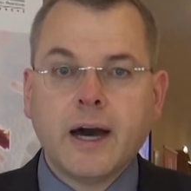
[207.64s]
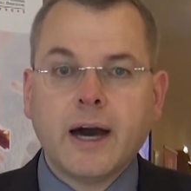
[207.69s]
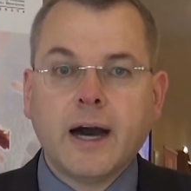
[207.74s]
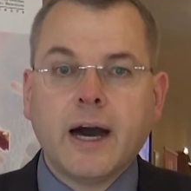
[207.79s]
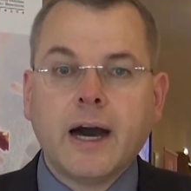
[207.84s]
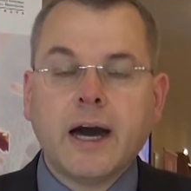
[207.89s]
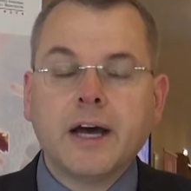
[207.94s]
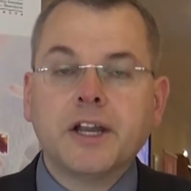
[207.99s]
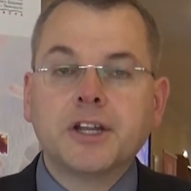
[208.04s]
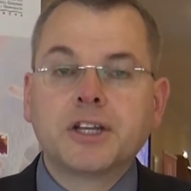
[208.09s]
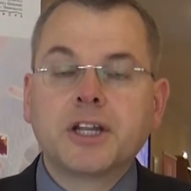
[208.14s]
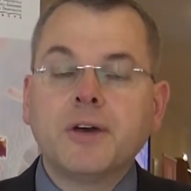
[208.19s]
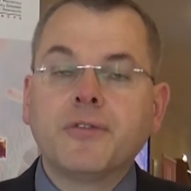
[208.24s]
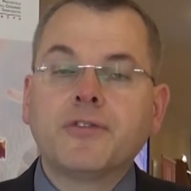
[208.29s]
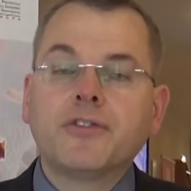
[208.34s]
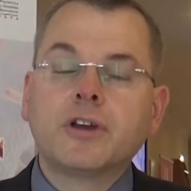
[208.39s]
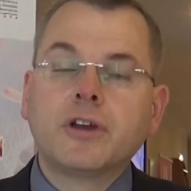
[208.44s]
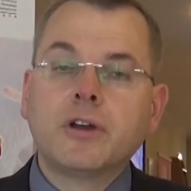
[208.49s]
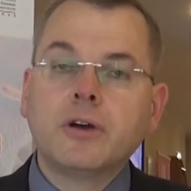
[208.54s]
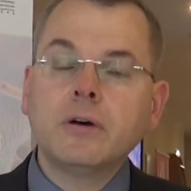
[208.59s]
and it
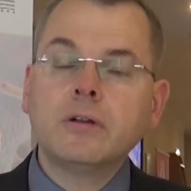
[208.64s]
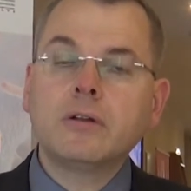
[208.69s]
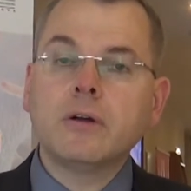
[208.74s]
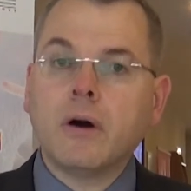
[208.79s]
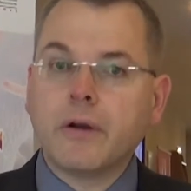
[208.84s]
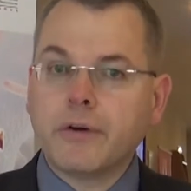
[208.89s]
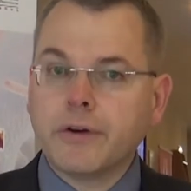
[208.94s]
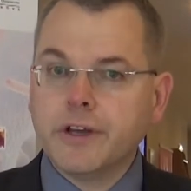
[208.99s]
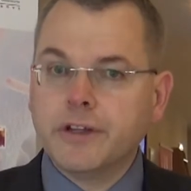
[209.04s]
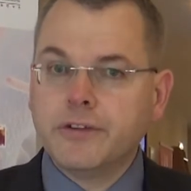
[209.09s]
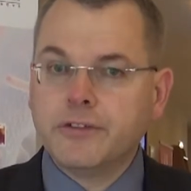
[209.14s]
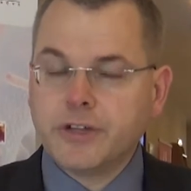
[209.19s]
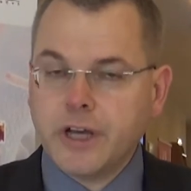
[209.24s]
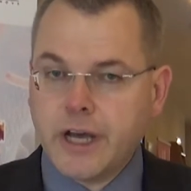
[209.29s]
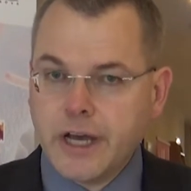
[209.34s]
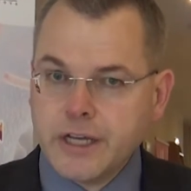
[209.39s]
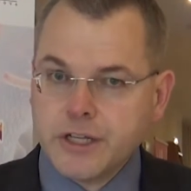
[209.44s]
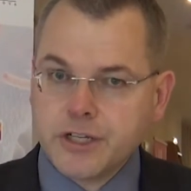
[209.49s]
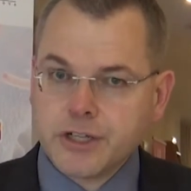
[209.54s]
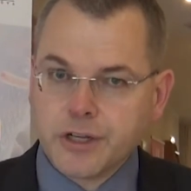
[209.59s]
gives a good
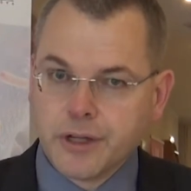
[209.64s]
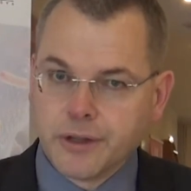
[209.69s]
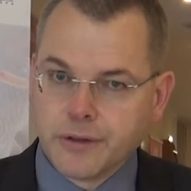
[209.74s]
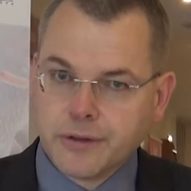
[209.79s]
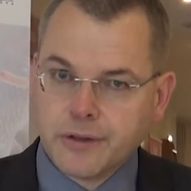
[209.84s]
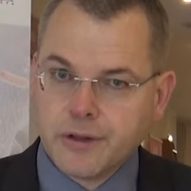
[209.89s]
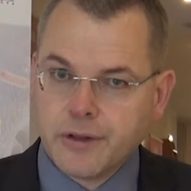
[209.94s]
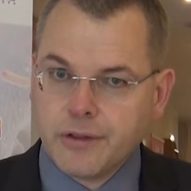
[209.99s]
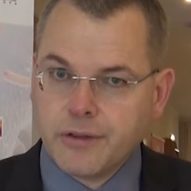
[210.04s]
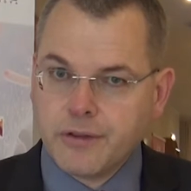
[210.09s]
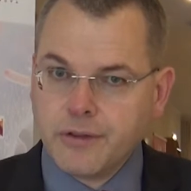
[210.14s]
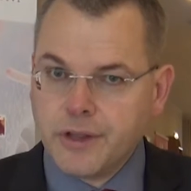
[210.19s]
orientation,